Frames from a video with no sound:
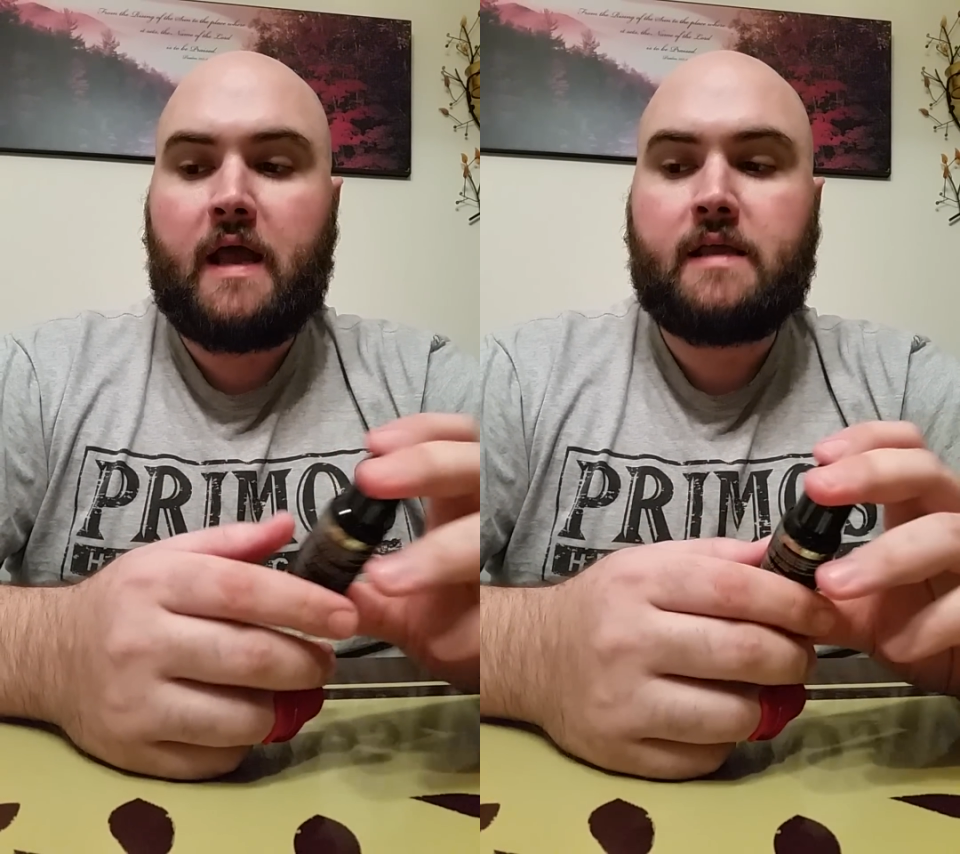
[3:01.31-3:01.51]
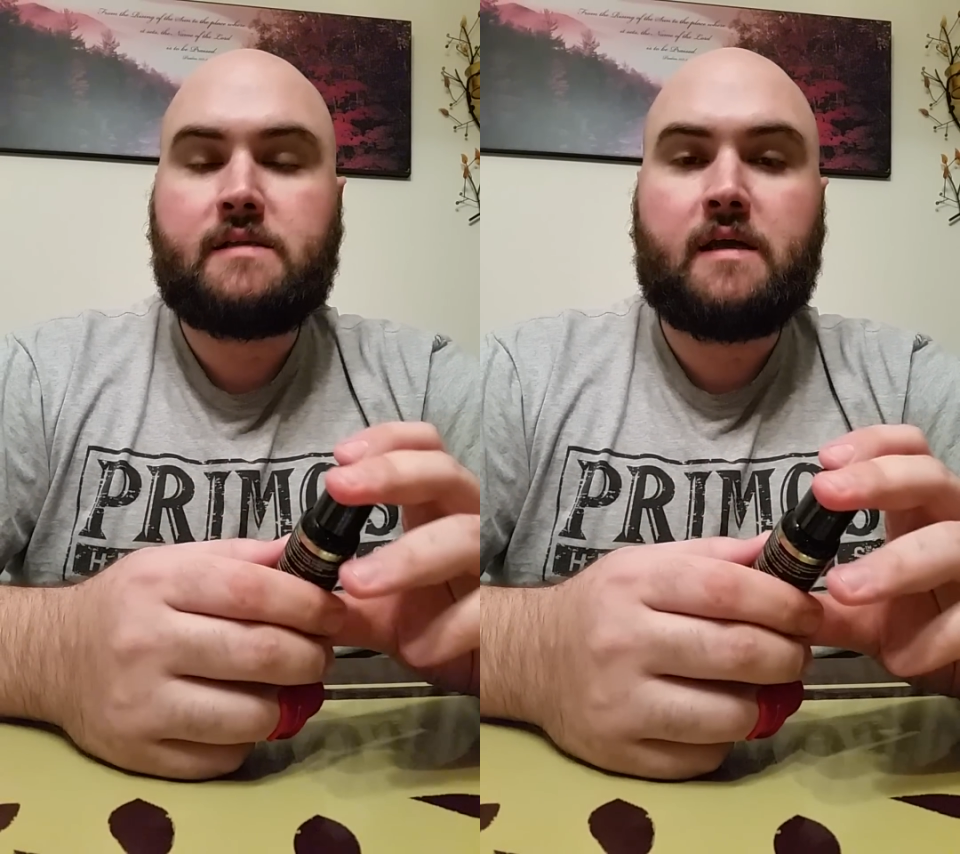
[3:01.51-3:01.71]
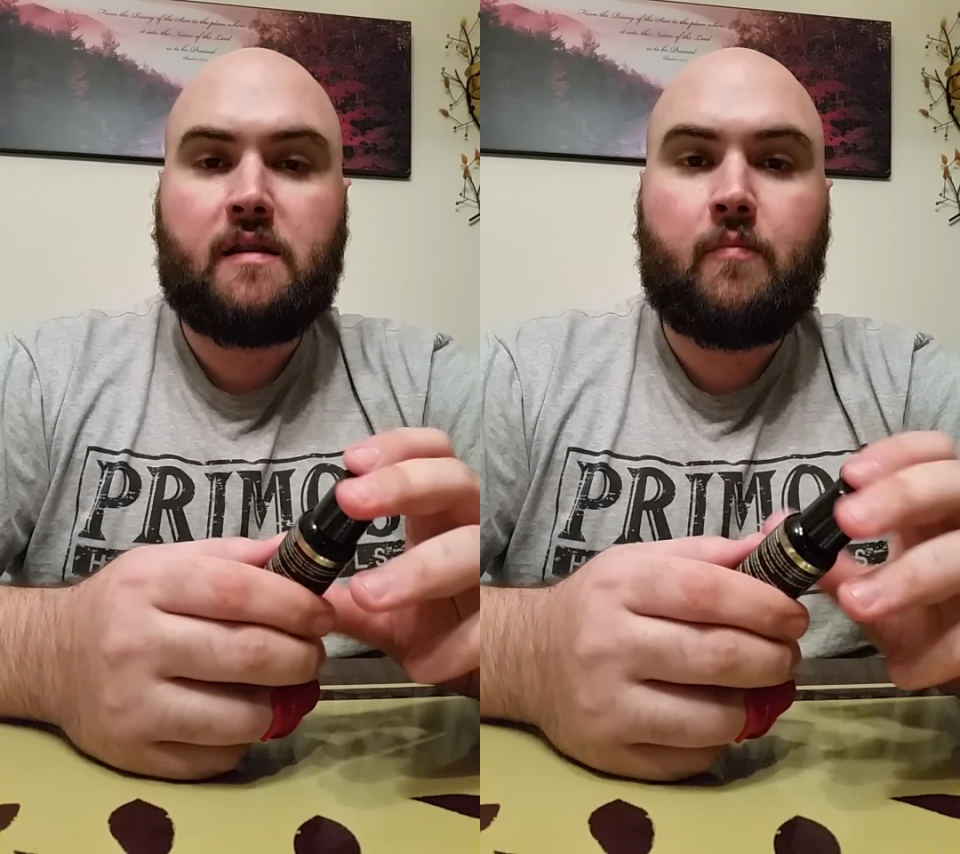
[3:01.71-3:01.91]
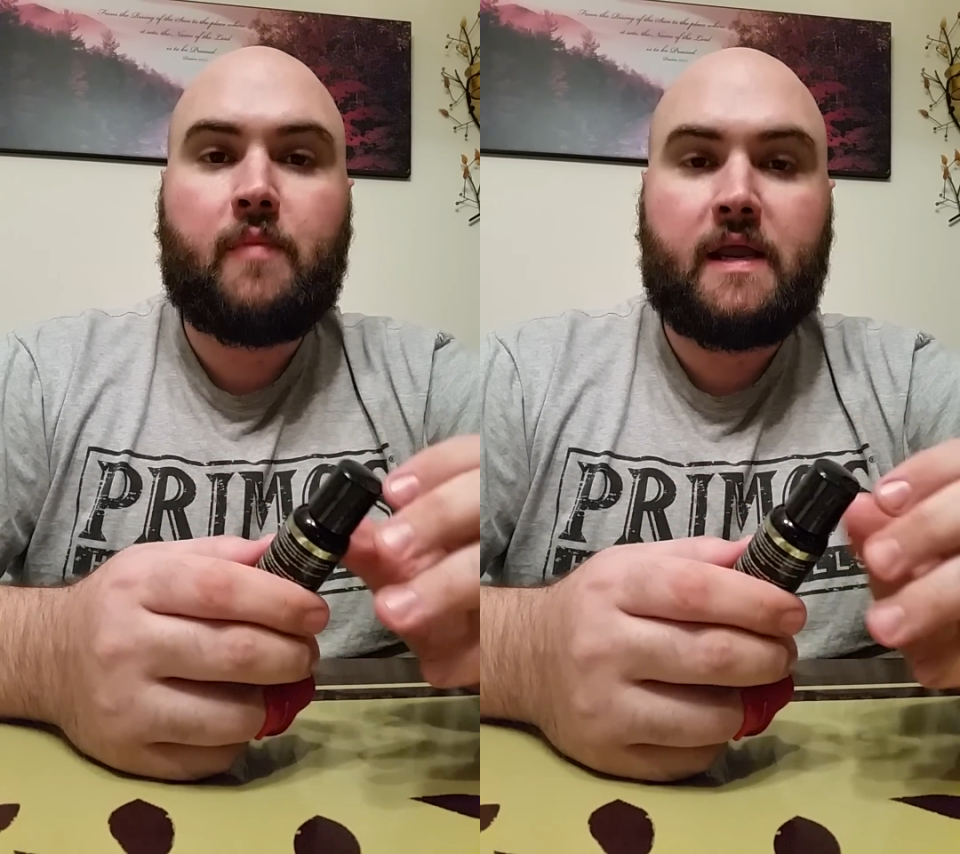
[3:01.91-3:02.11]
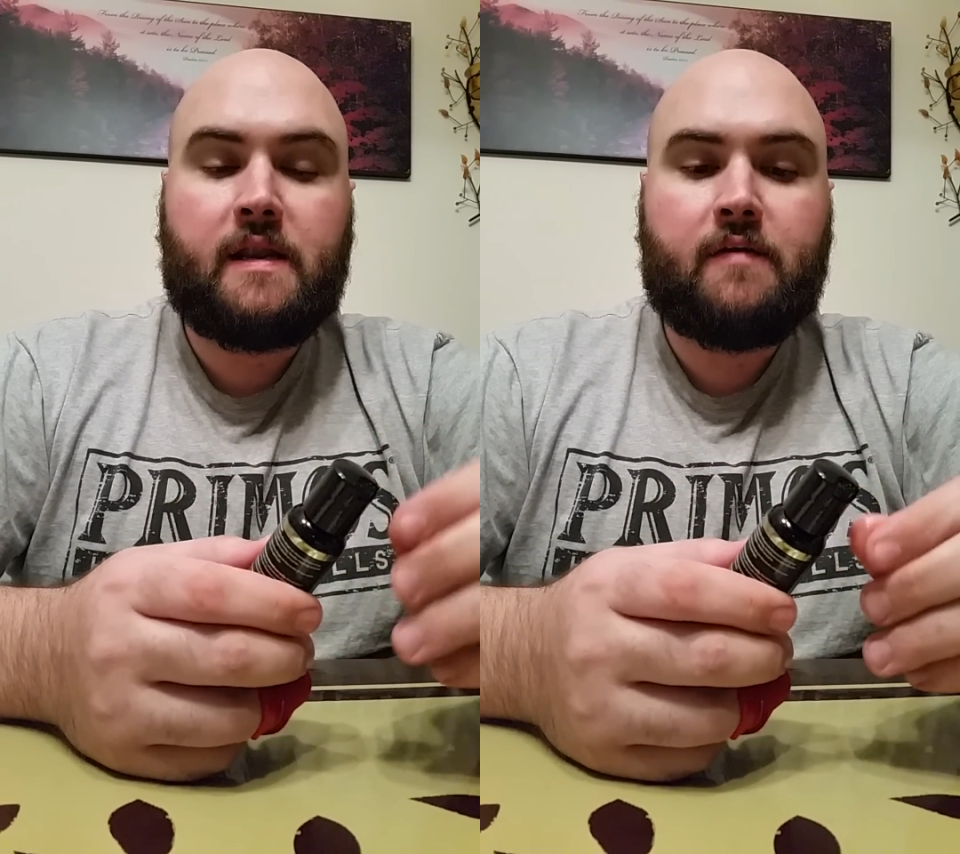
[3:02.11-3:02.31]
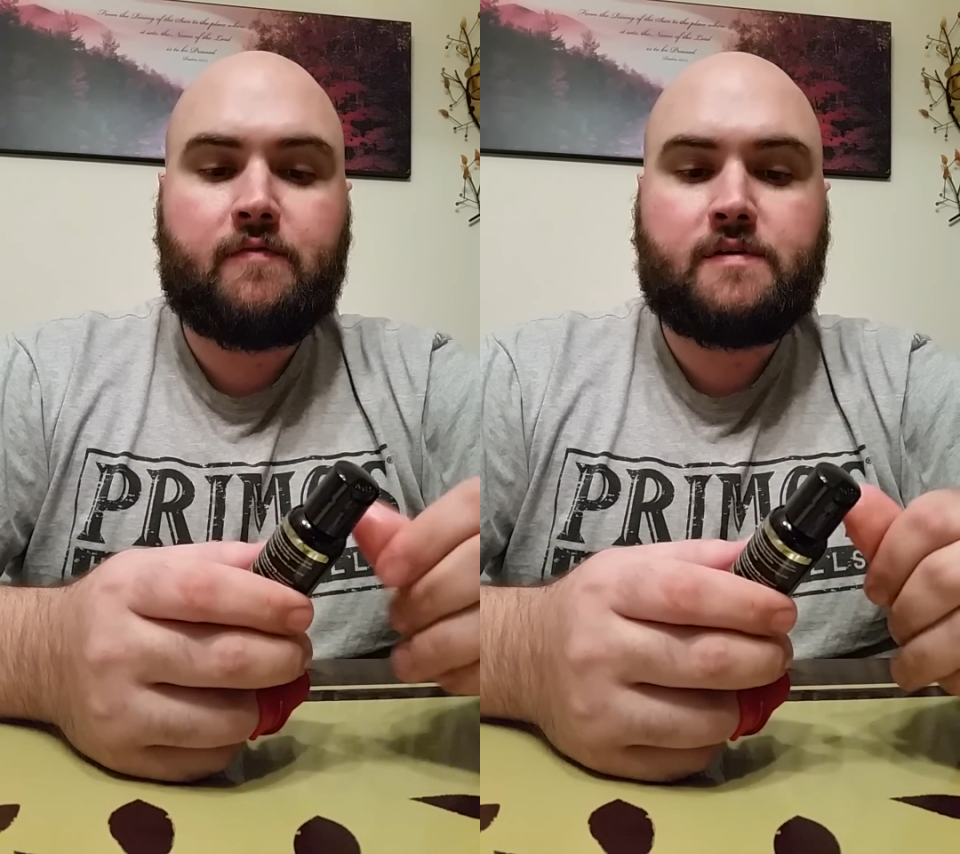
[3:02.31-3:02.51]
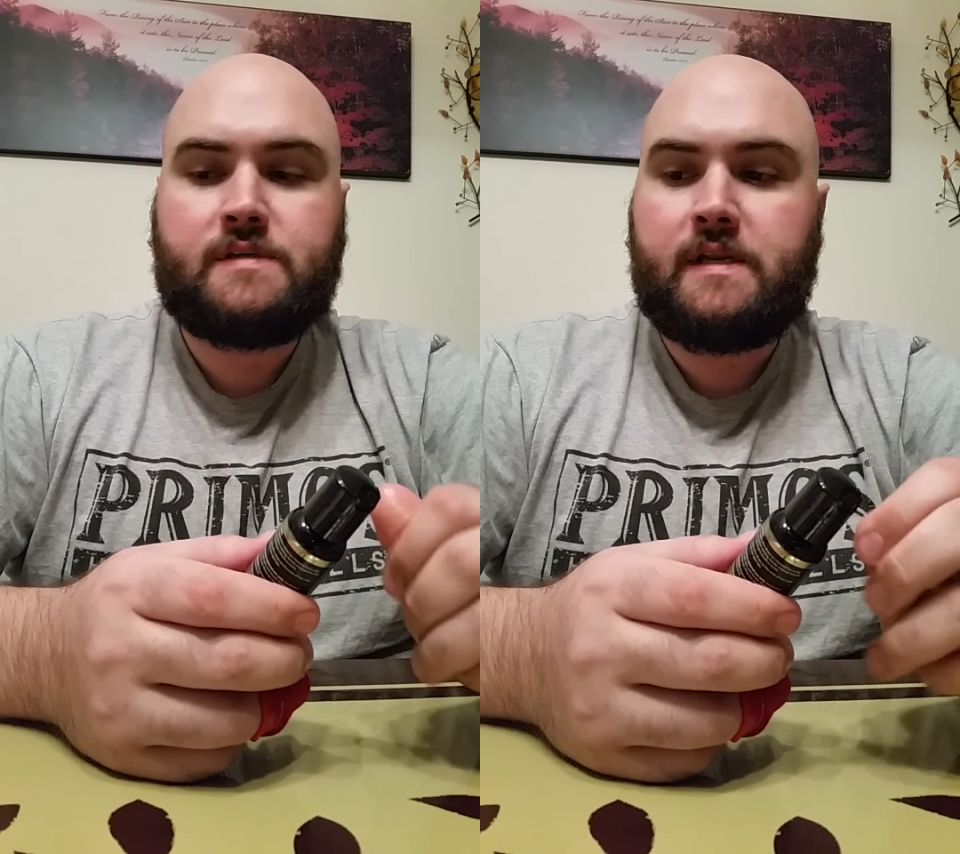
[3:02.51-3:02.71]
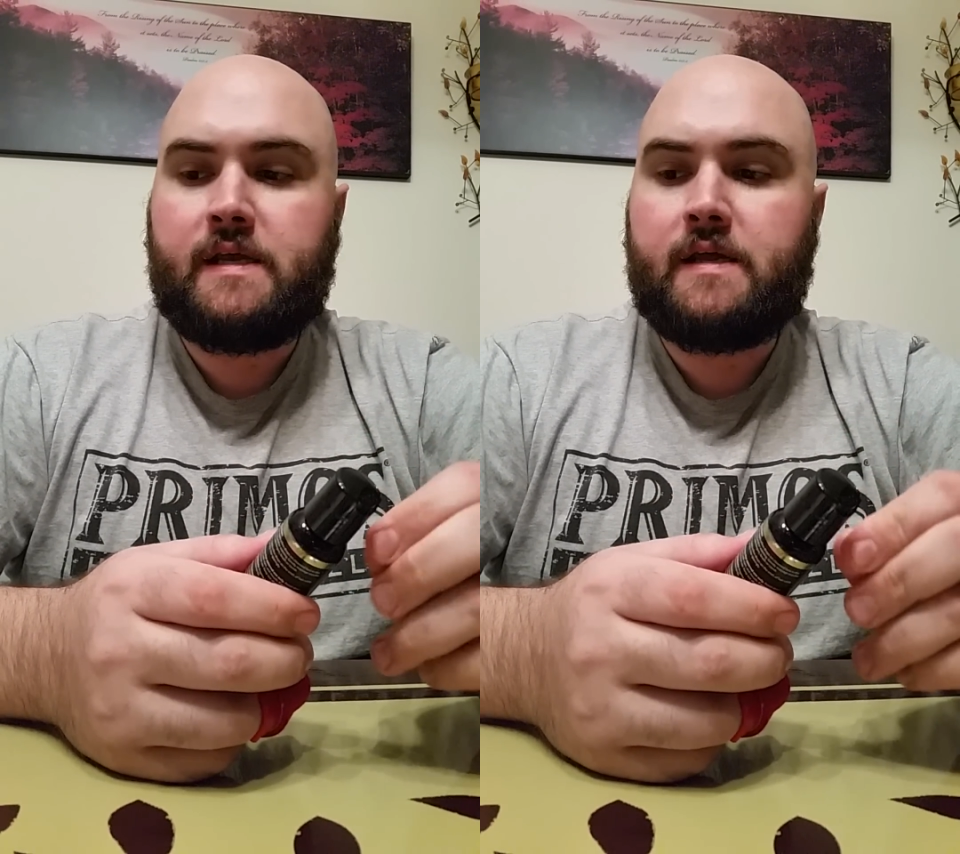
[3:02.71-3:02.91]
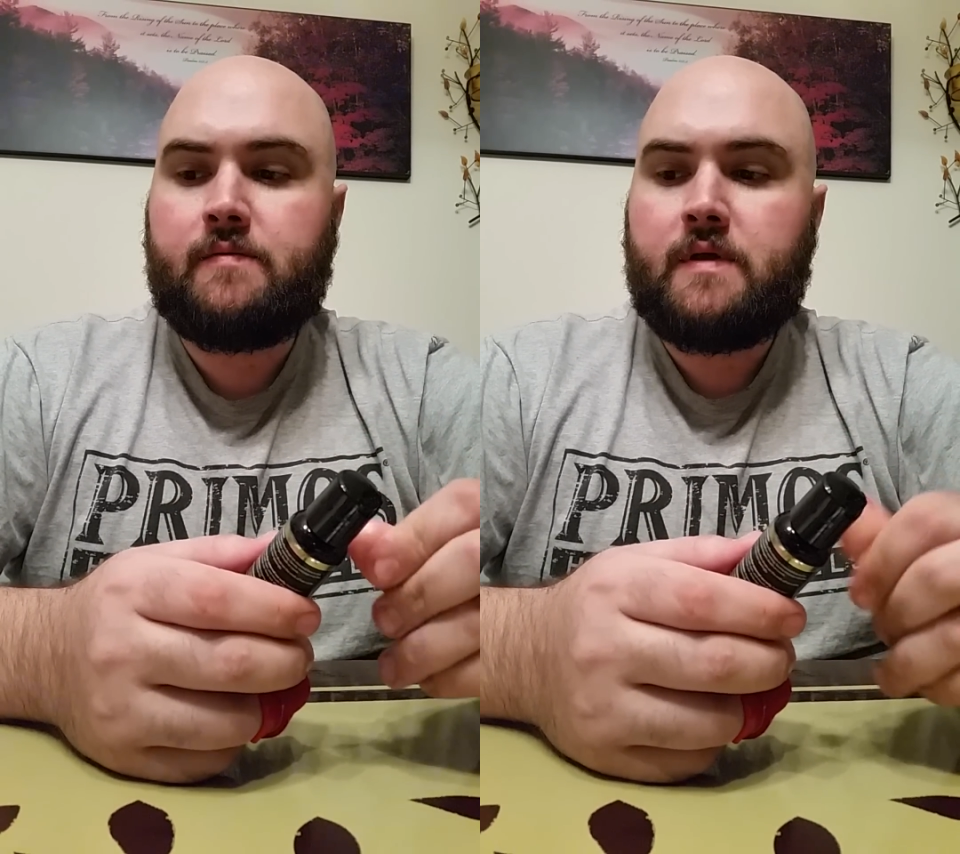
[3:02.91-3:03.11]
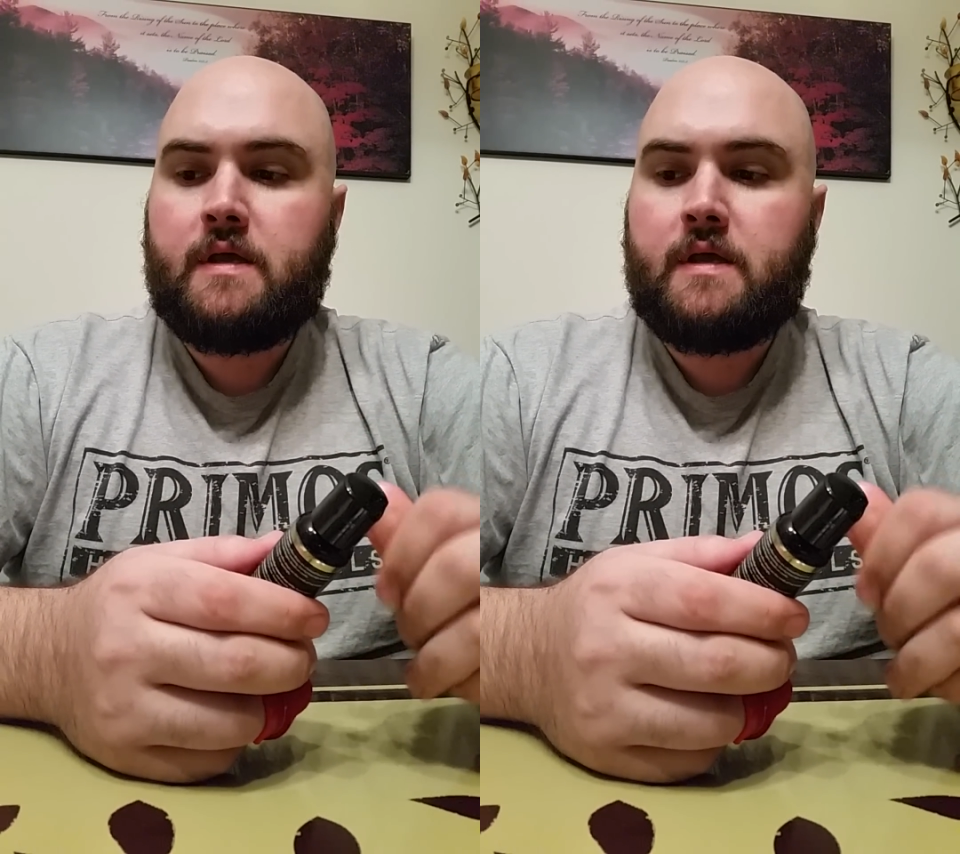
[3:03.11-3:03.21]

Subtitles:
I could tell a big difference in it.